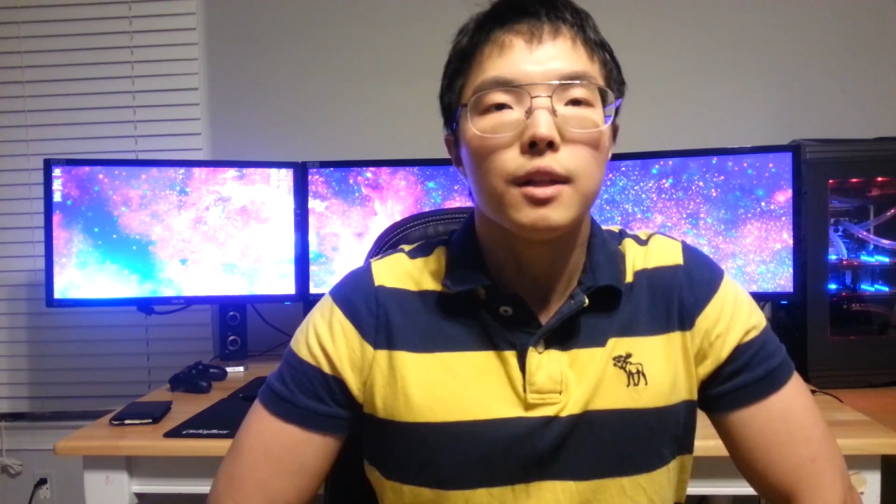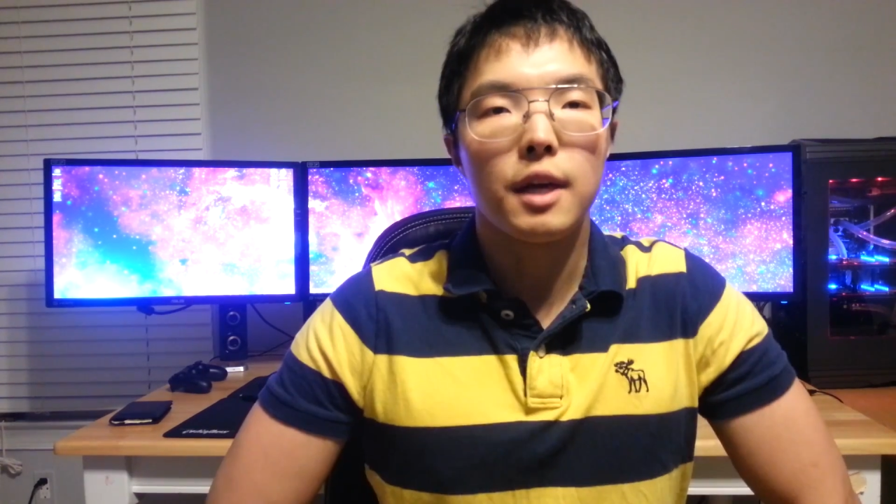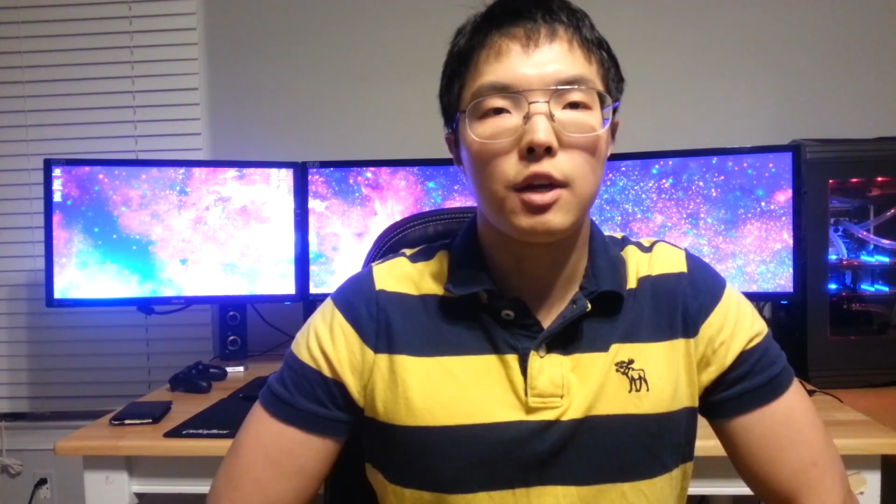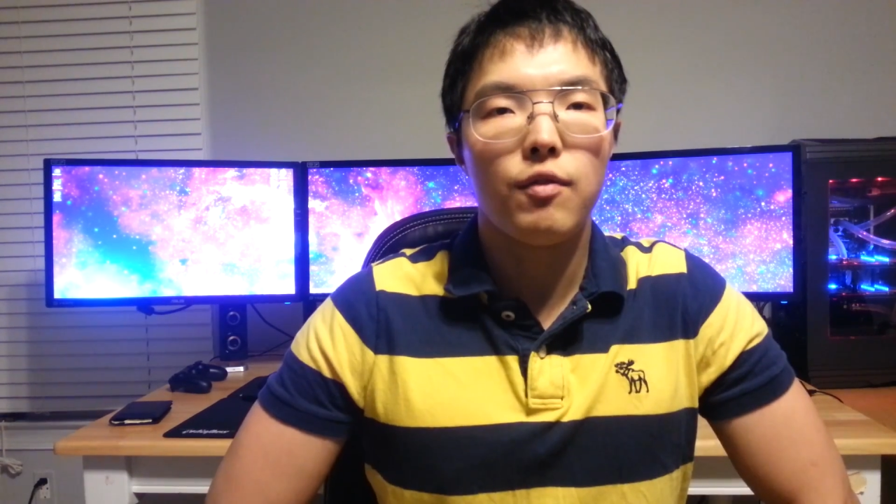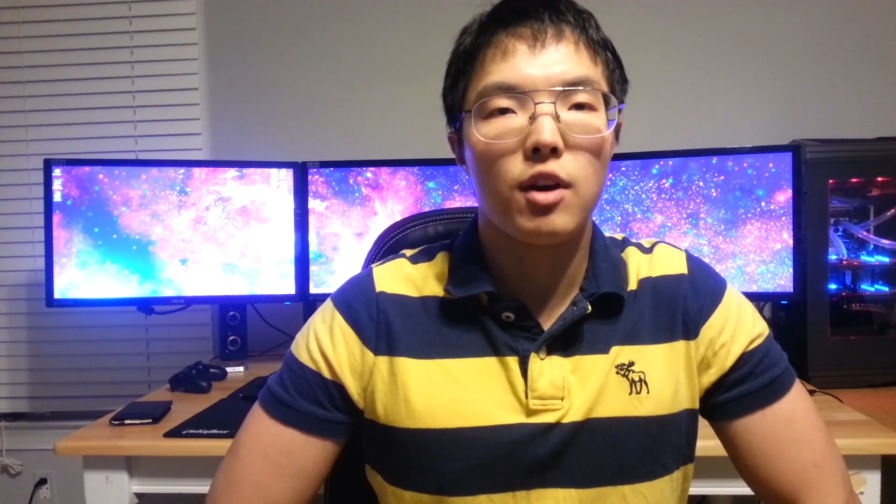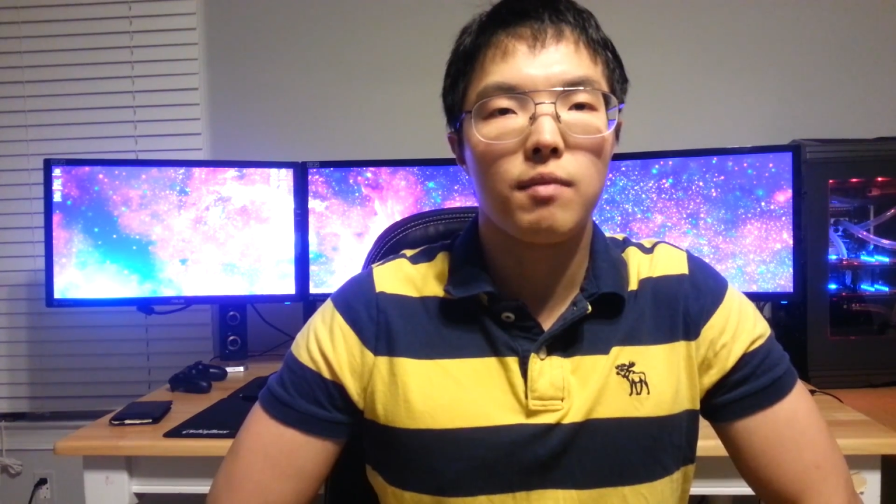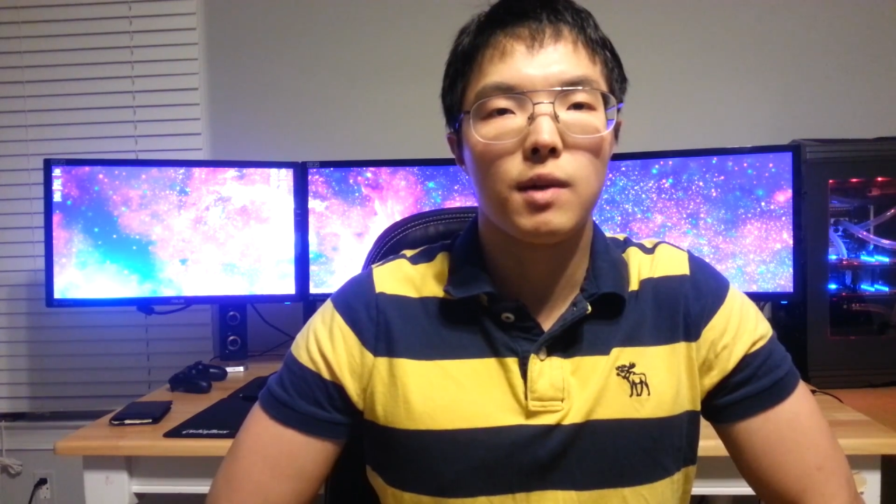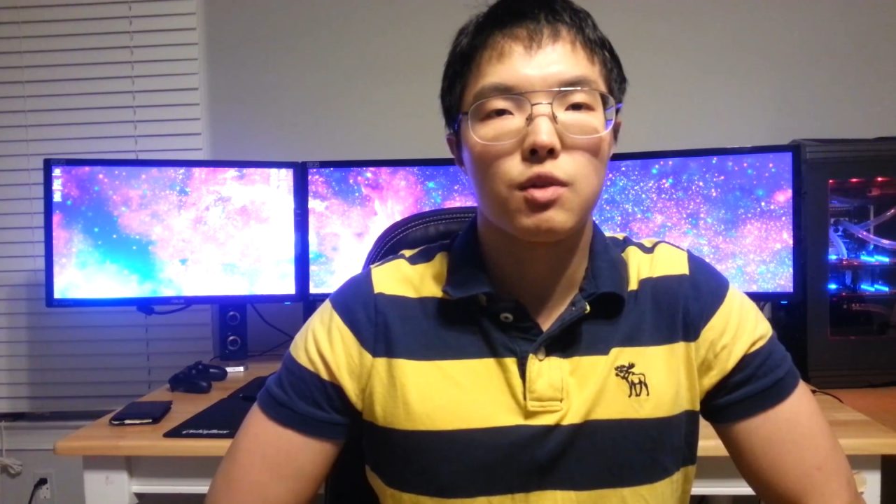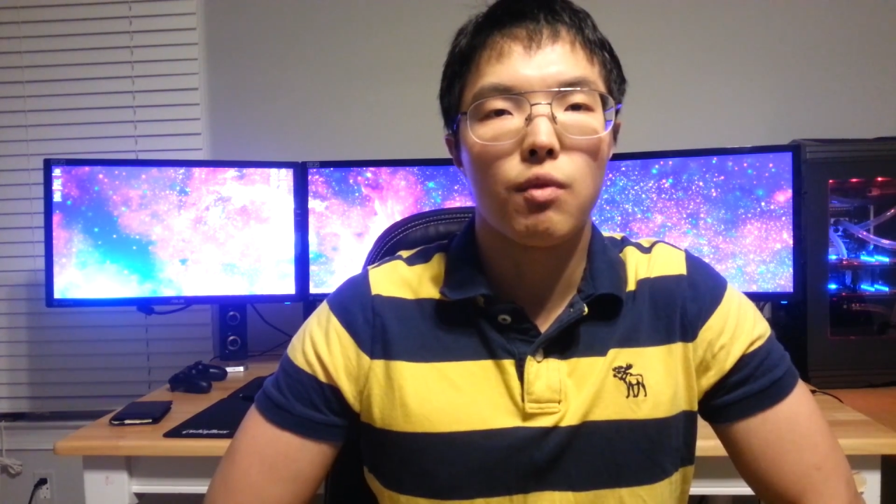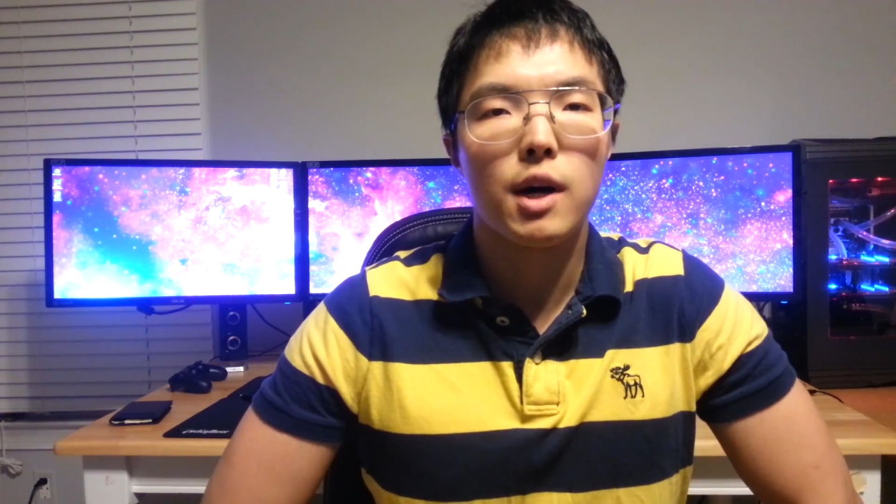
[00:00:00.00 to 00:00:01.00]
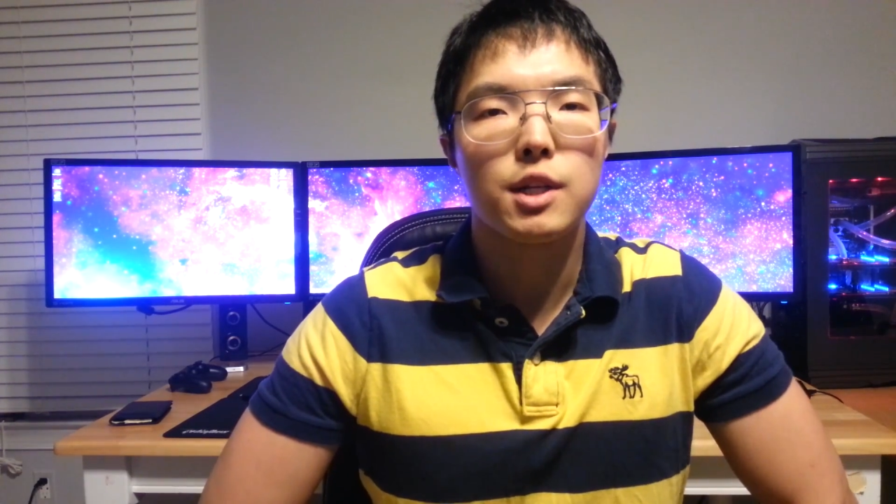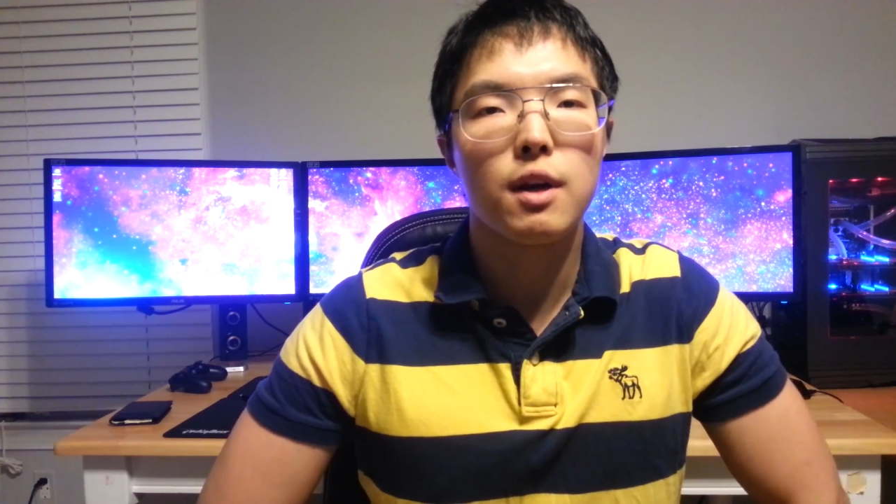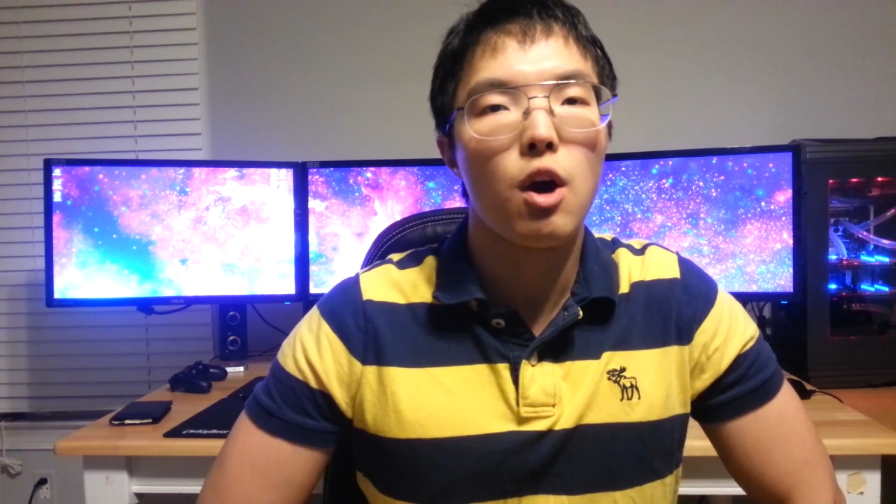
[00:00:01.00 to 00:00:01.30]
Thank you very much for watching.